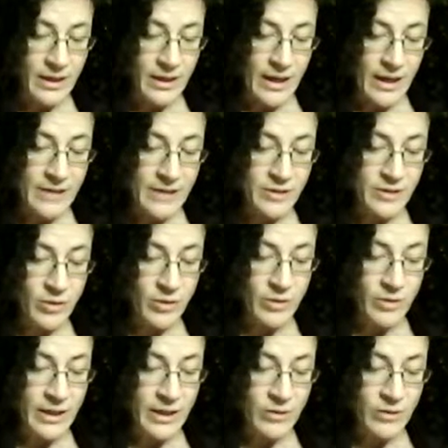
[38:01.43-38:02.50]
and so
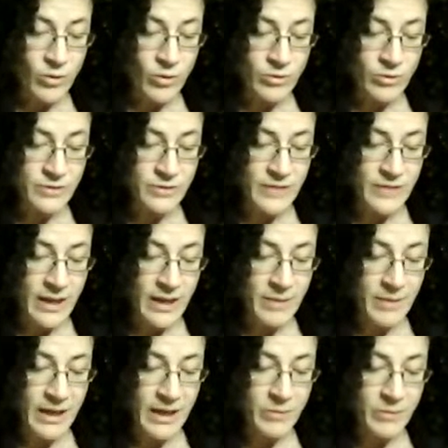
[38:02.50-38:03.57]
in course of time I
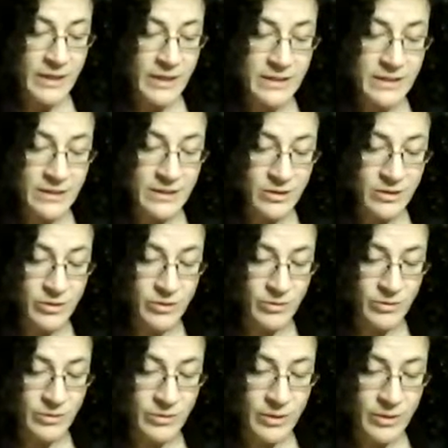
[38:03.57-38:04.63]
had plenty to do,
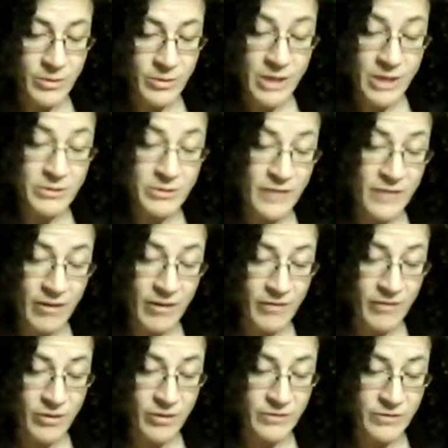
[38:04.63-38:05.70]
which I was very
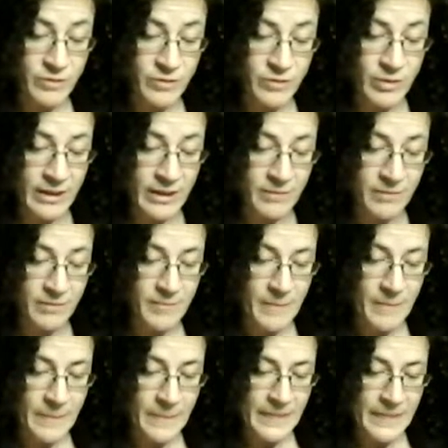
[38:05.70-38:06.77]
fond of doing,
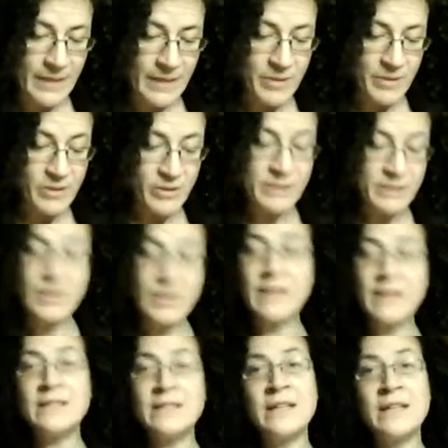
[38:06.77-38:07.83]
because it made the
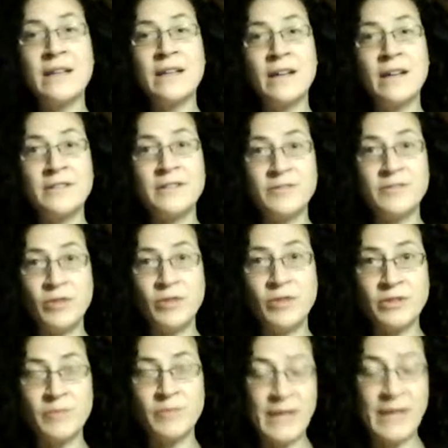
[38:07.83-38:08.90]
dear girls fond
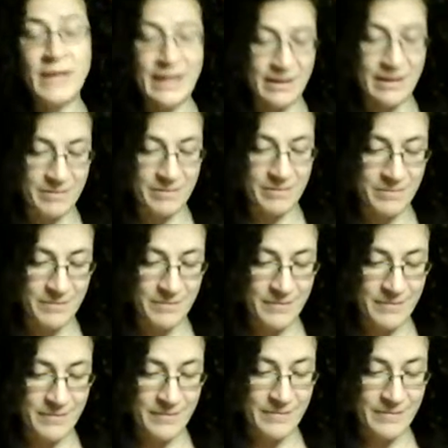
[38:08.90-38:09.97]
of me.
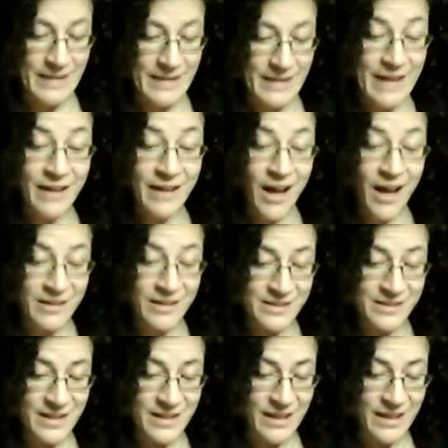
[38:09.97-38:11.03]
At last,
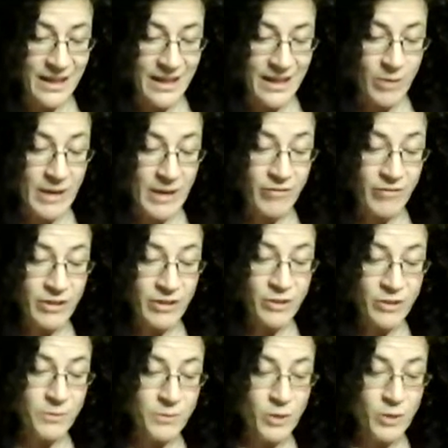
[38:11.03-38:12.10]
whenever a new
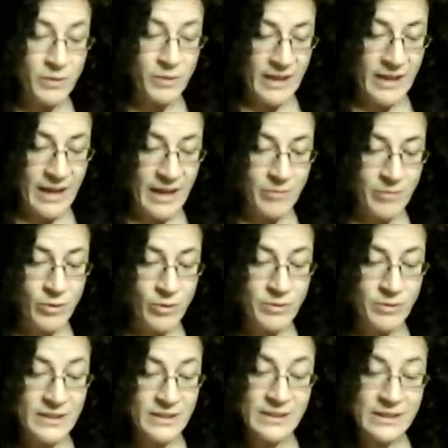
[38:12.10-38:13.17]
pupil came who
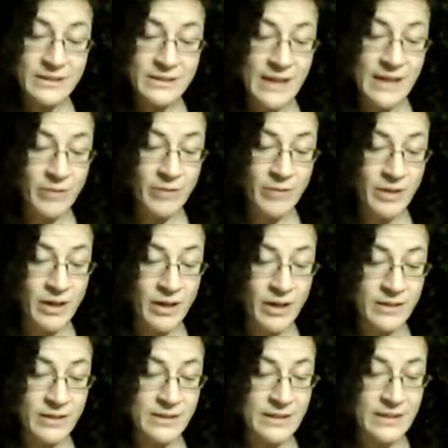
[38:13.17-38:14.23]
was a little
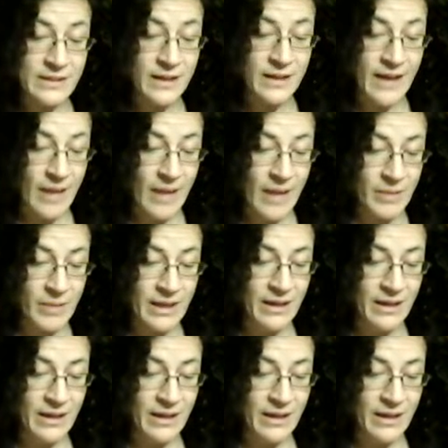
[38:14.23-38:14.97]
downcast and unhappy,